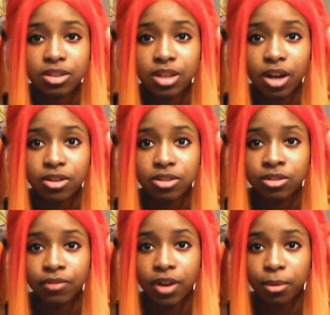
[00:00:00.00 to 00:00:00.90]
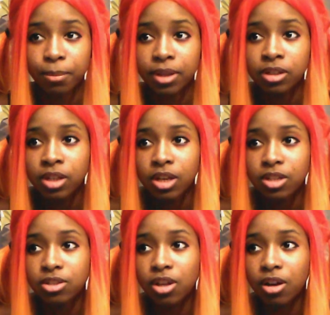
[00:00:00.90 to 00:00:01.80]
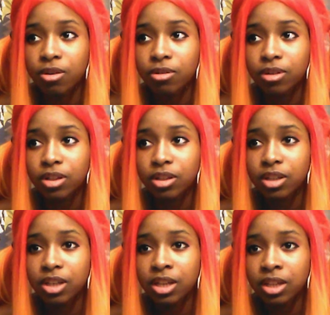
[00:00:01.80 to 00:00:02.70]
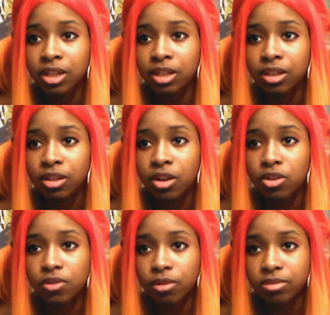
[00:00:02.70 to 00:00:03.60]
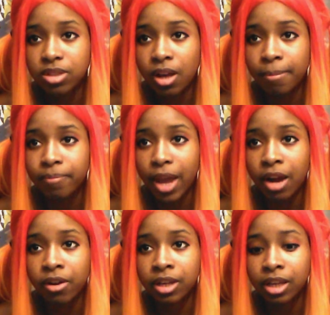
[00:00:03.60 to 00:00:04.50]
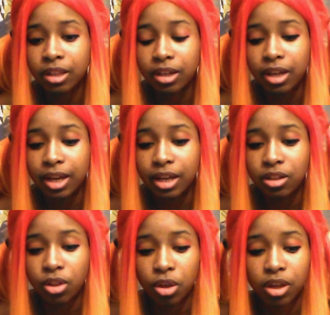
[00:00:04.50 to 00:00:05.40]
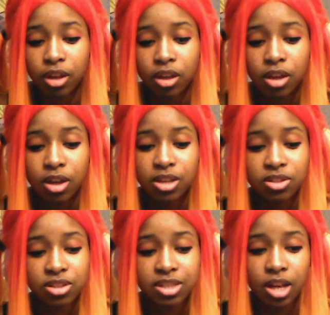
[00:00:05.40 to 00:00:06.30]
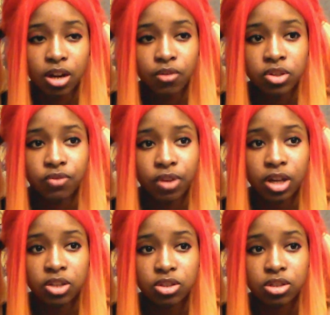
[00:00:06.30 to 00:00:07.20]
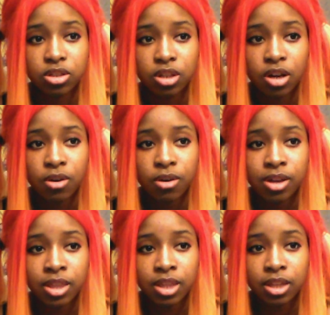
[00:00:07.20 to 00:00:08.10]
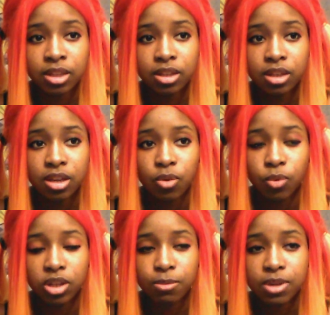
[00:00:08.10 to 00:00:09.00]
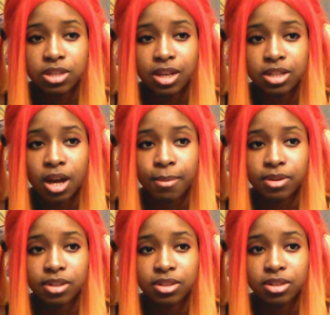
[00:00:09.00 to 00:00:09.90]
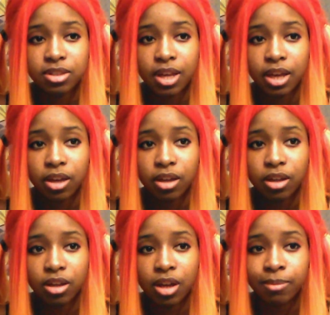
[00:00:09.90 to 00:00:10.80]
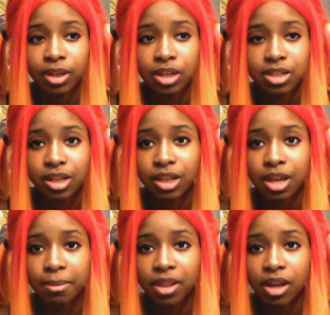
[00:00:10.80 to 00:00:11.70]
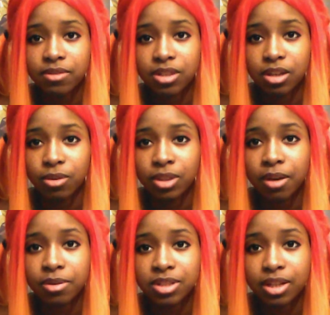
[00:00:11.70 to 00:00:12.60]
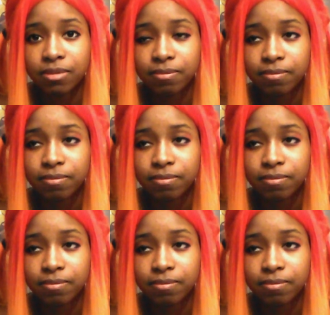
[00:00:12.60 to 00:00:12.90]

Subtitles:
his character development. So he goes from some arrogant kid looking, he's set on revenge, you know, and then when he meets Saitama, he's just like, I'm gonna dedicate my life to you, and that was it.